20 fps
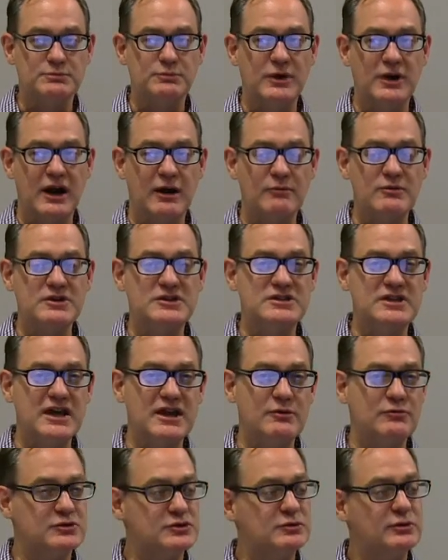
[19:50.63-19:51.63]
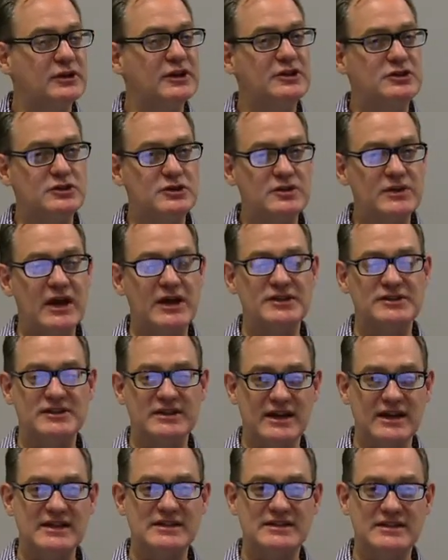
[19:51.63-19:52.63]
But I would say it was really
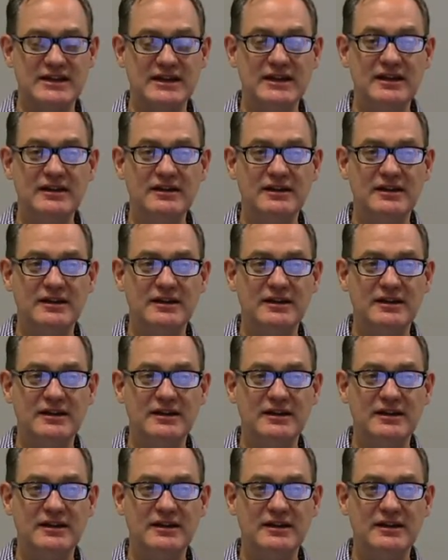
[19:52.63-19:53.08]
2018